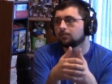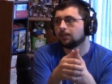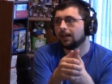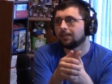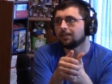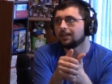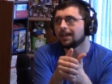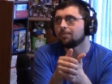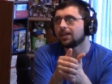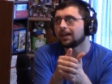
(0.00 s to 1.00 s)
And the only
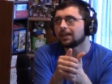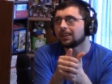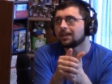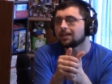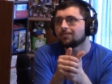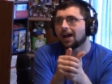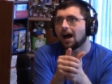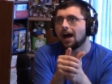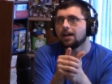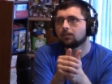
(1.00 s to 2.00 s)
game that I can think of that
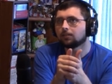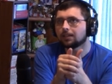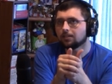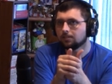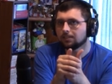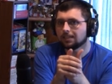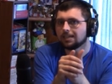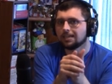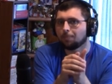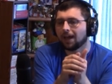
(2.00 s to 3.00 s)
I own that uses the
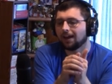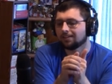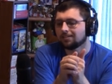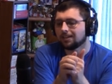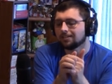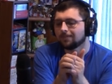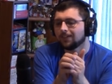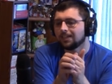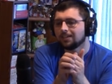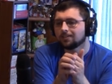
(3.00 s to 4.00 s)
D-pad
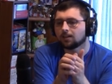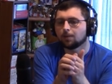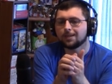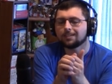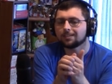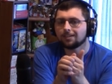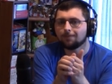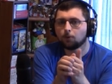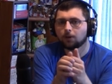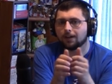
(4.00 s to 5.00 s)
extensively is Kirby
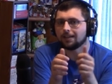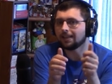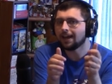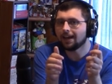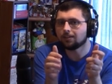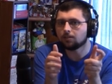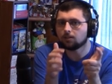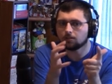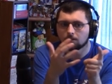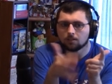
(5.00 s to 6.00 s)
64, and in that, you
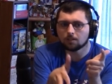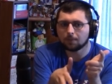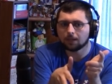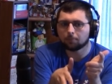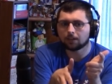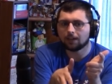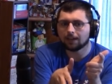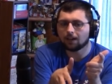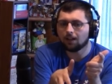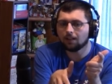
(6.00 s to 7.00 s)
don't use the middle
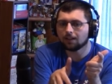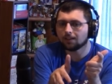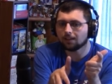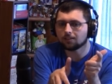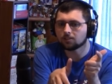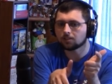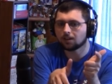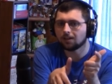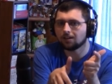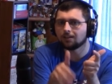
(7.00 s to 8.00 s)
prong at all other than
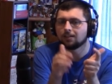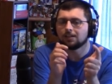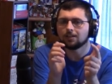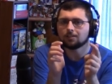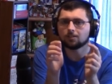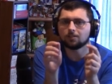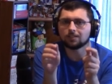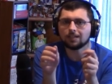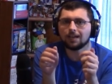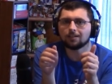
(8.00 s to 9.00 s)
start, so
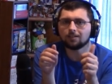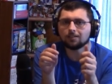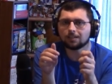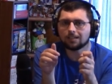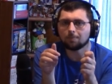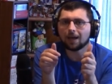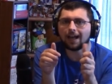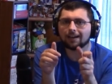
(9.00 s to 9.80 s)
instead you use the D-pad and